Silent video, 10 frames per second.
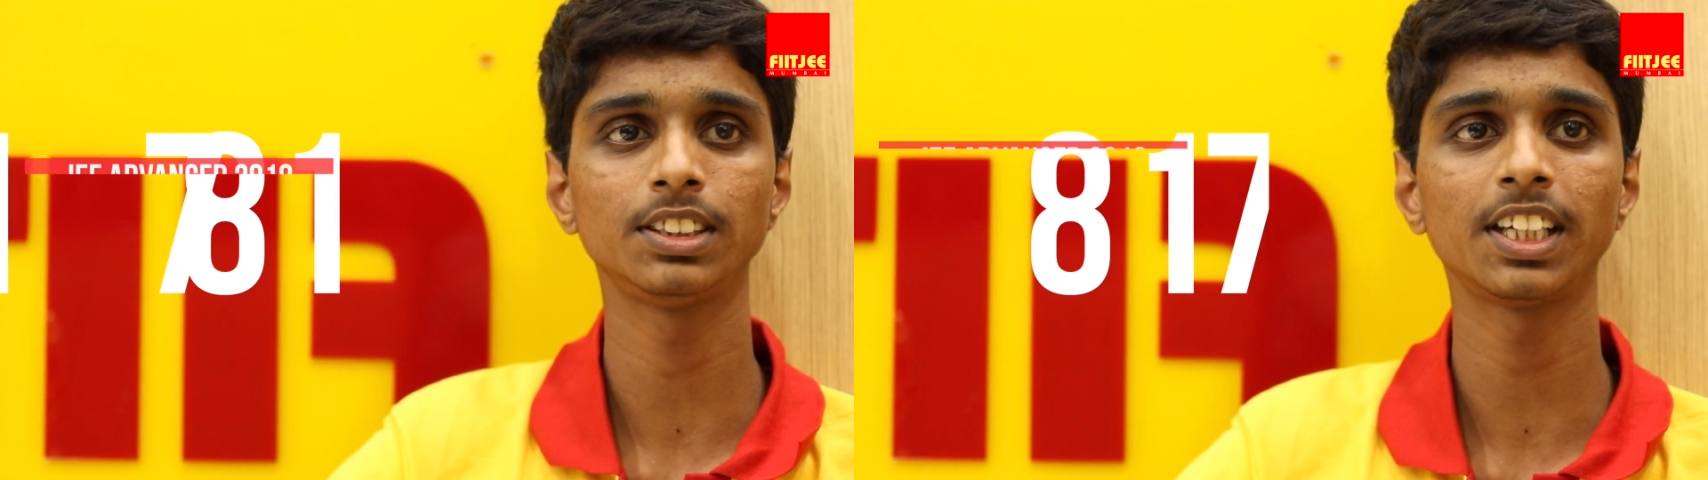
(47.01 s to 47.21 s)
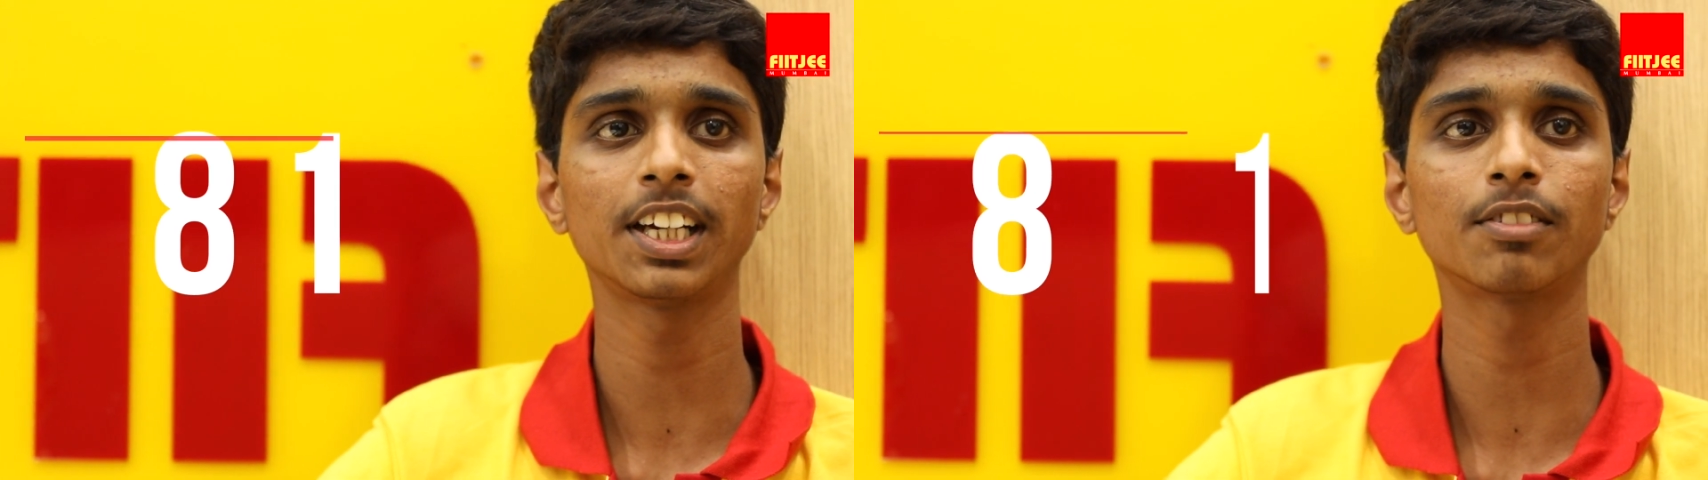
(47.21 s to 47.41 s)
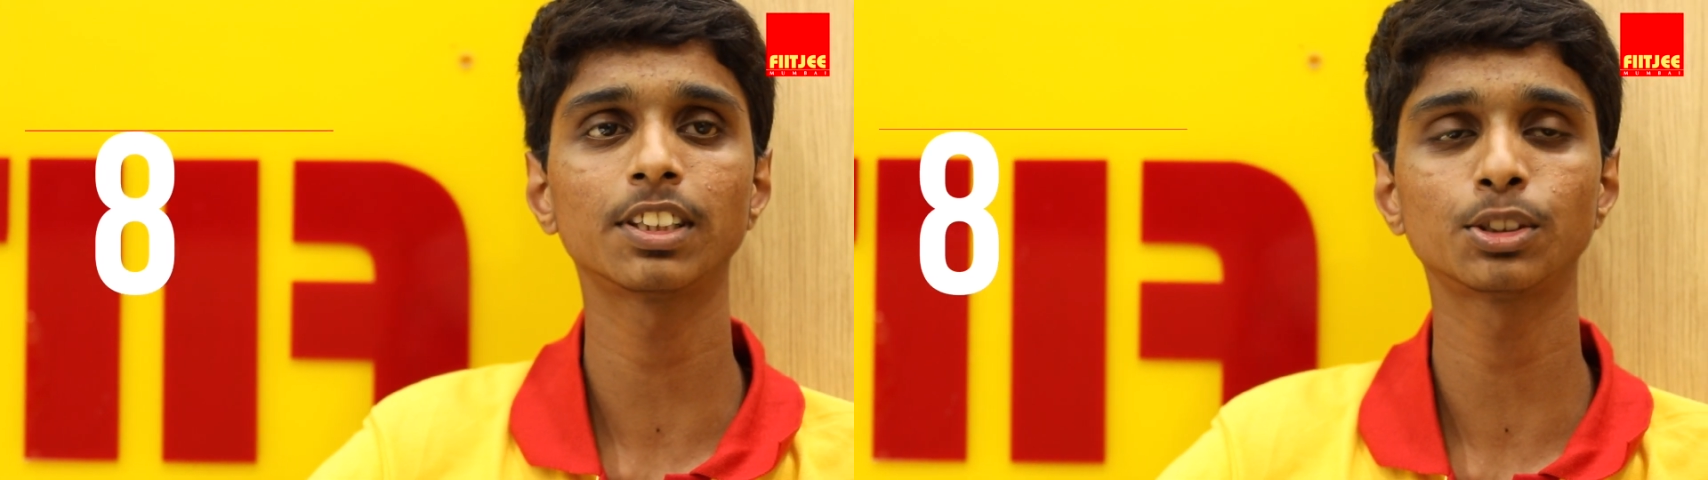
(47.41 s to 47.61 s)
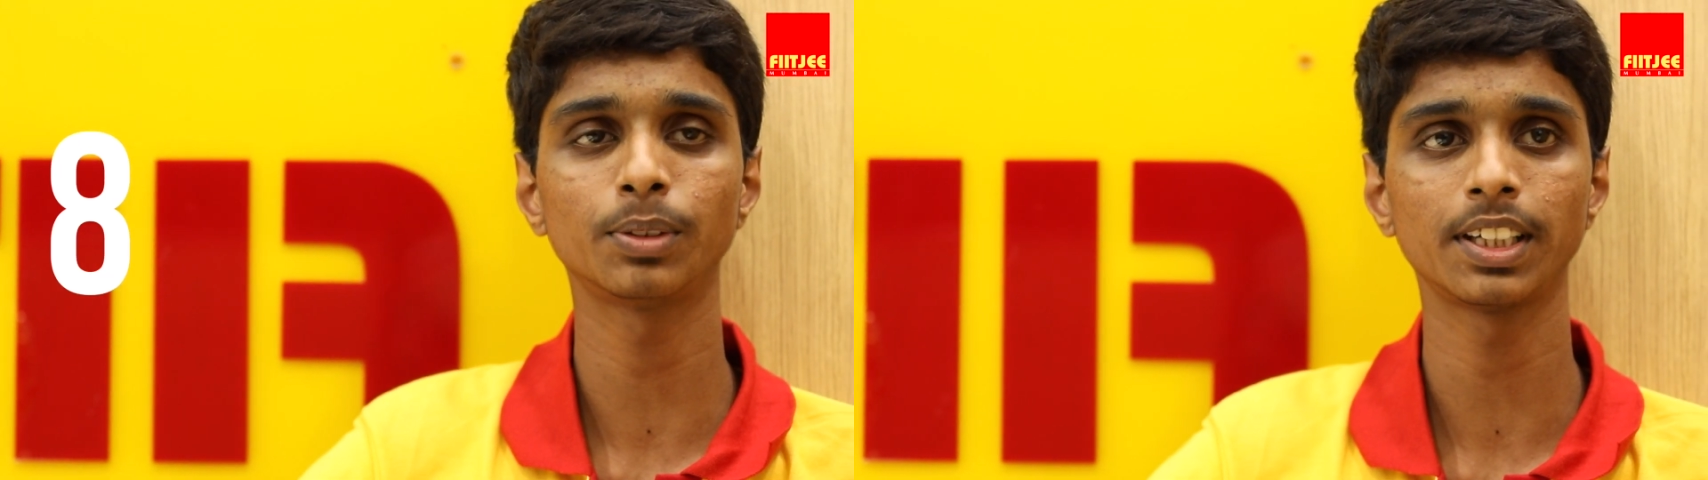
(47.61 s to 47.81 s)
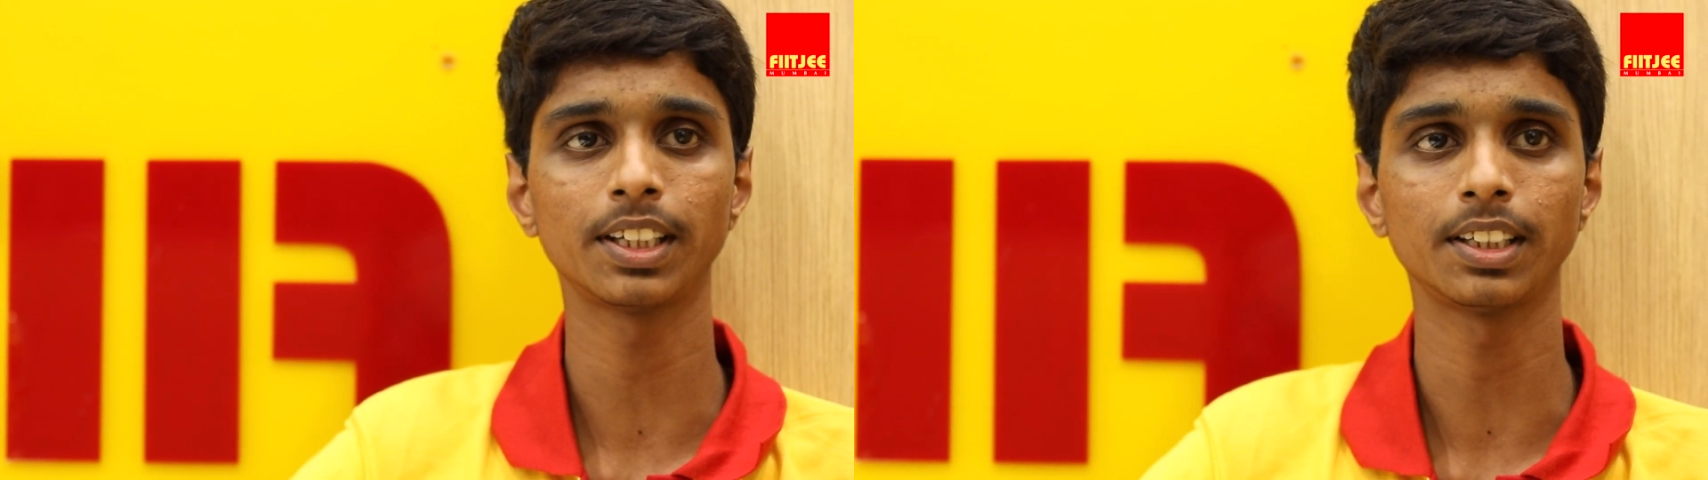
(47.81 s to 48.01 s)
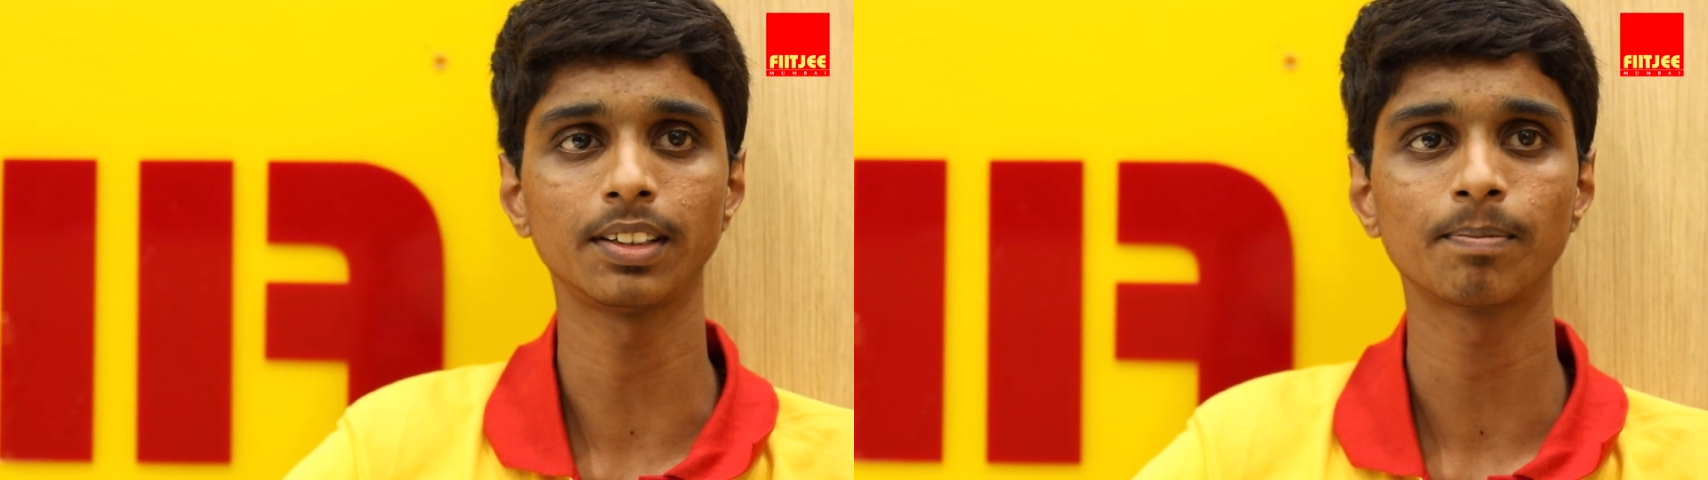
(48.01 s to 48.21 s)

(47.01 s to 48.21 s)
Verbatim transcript: in J E E Advanced twenty eighteen.